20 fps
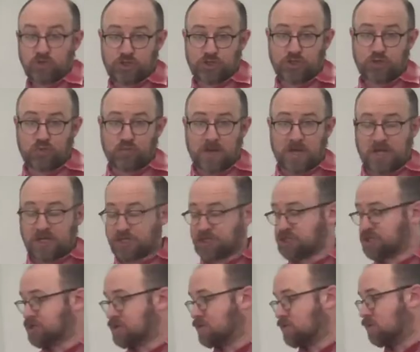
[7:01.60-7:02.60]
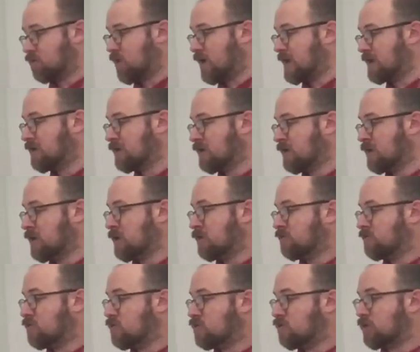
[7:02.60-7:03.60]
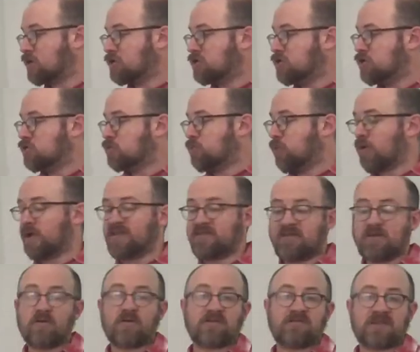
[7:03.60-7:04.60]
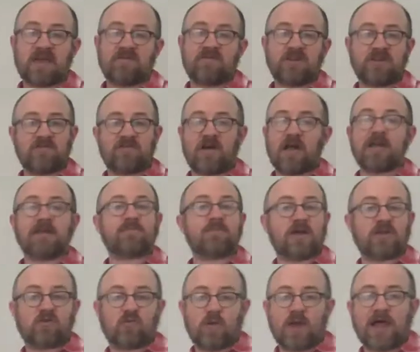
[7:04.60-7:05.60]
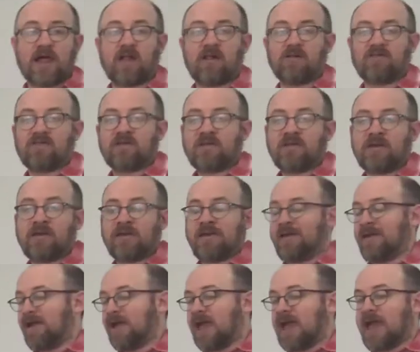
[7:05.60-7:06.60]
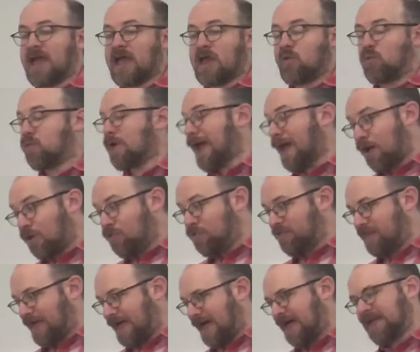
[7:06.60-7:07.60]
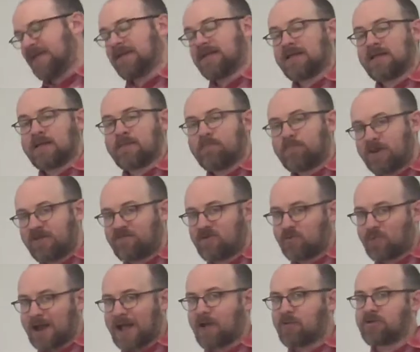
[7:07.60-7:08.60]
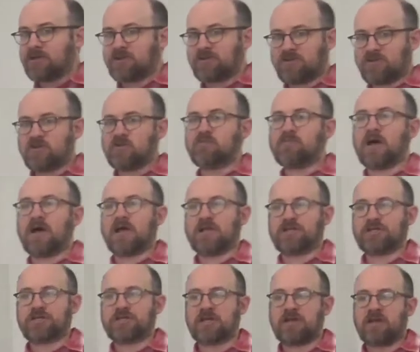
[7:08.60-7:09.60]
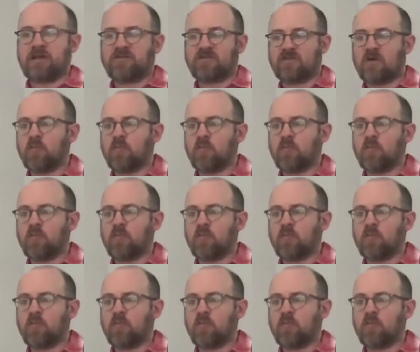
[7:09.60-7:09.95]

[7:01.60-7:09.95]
too much, right? So you could do 0.07 divided by 12 and round that. But if you round it too much, so